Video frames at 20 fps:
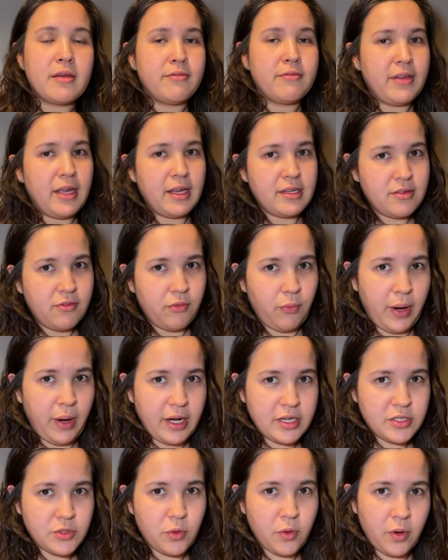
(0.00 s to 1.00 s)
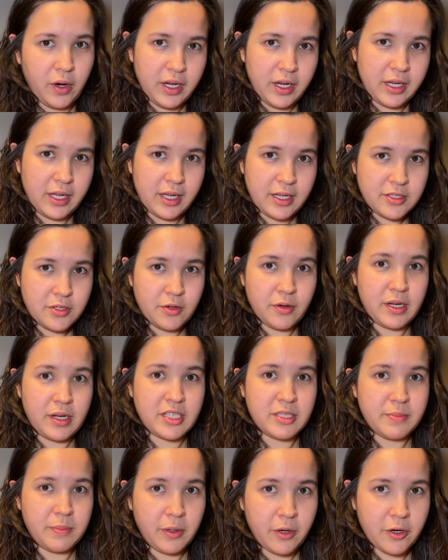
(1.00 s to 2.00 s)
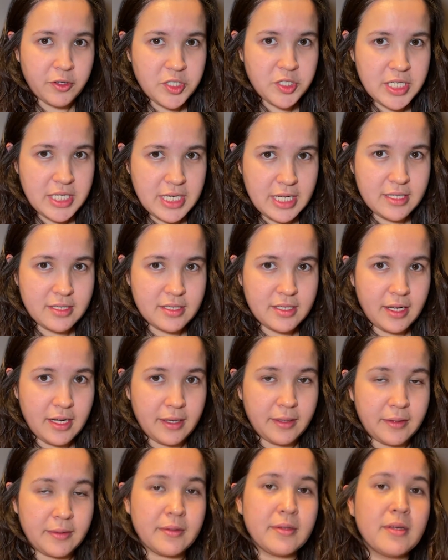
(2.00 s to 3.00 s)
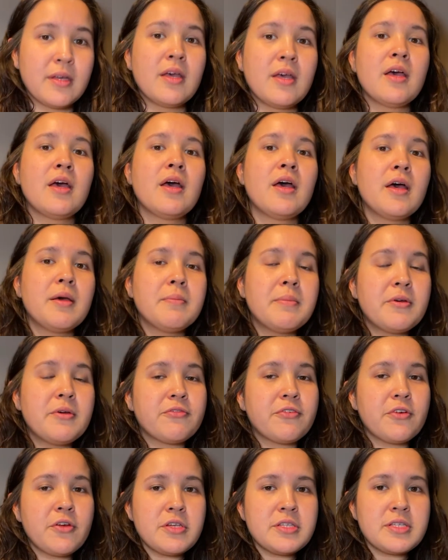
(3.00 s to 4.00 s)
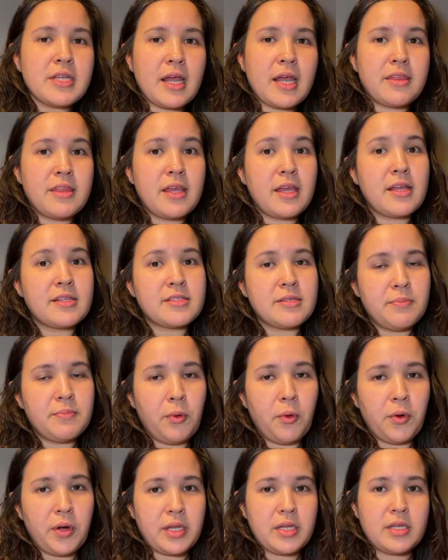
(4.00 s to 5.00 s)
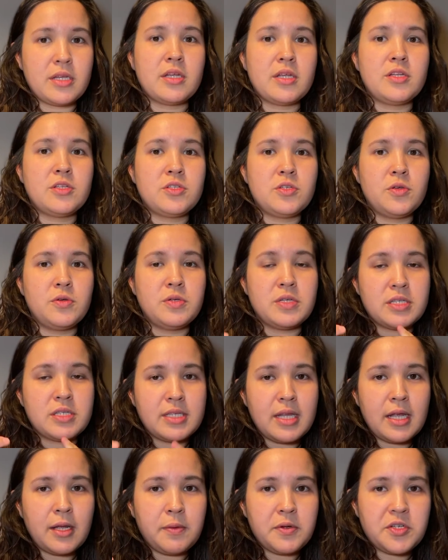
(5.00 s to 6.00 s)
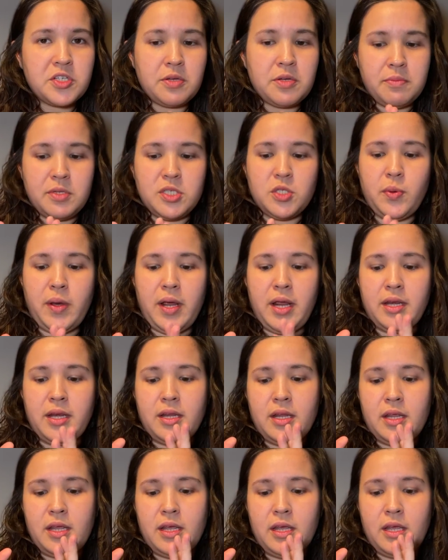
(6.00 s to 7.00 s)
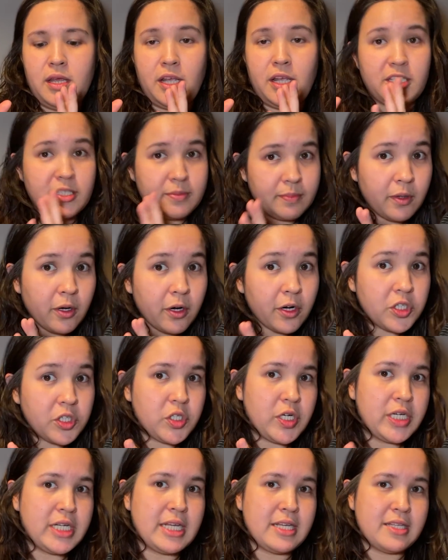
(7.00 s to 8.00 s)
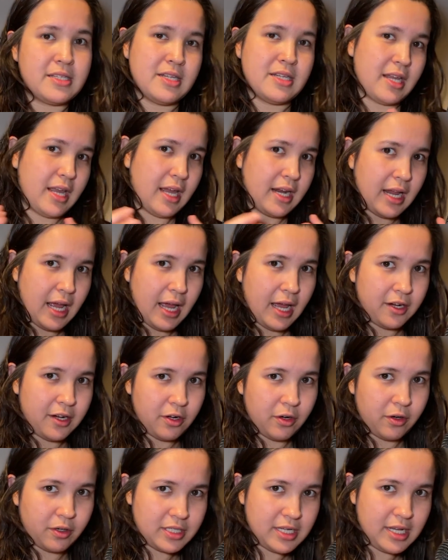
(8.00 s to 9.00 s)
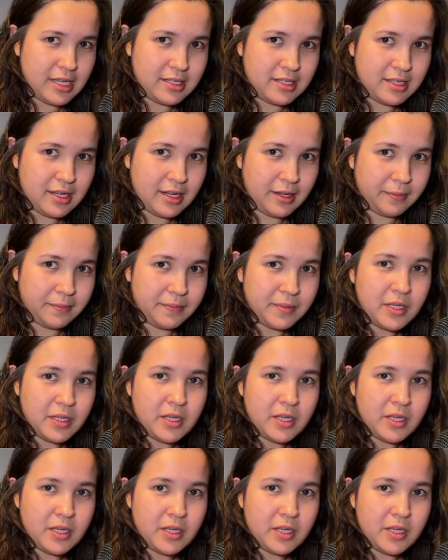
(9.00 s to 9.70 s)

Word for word: effective way to organize your exploratory testing. But first, I think it's important to distinguish between exploratory testing and ad hoc testing.